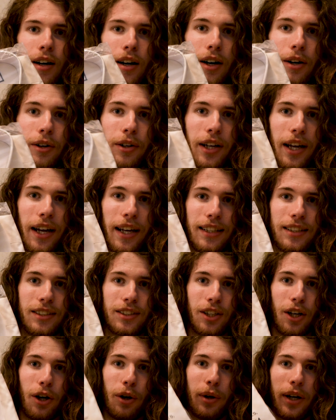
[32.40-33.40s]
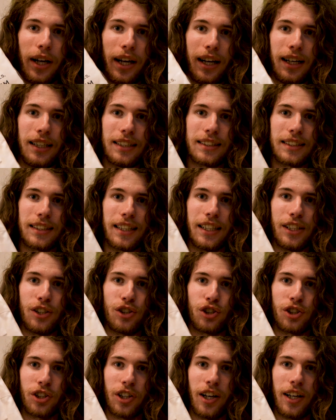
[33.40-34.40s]
Okay, so here's the
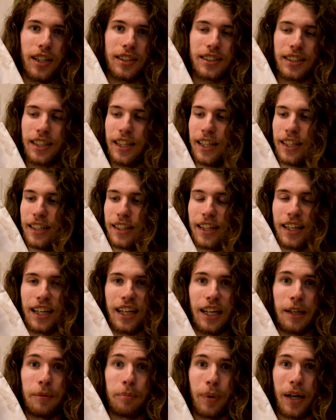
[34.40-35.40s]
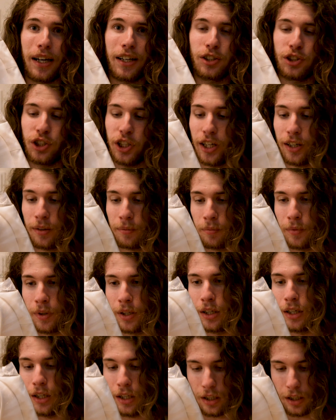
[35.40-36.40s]
shirt in the packaging.
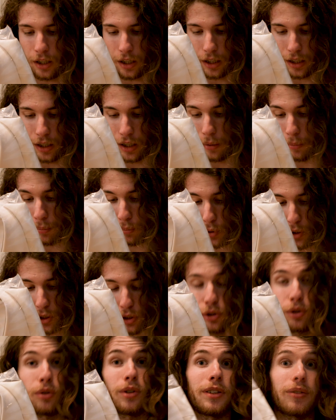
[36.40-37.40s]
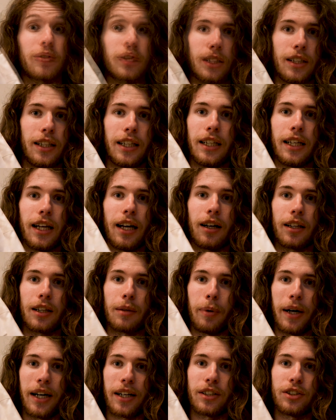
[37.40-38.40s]
I'm pretty sure that
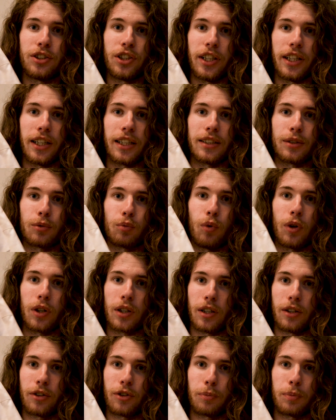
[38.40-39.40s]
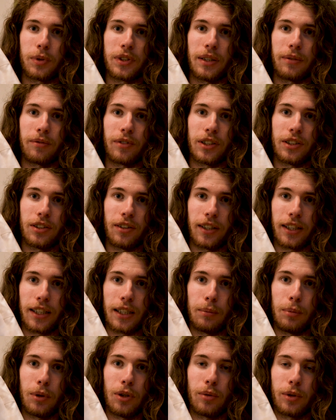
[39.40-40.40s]
the packaging is 100%
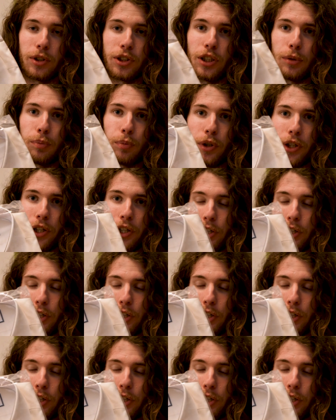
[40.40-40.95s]
recyclable, which is pretty